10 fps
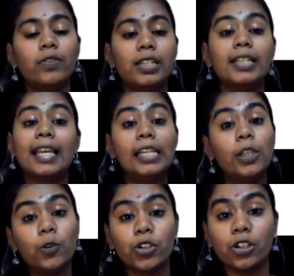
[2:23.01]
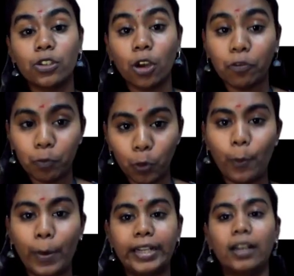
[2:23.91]
which is illusions of
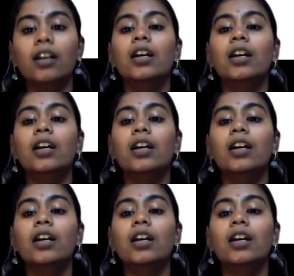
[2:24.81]
movement.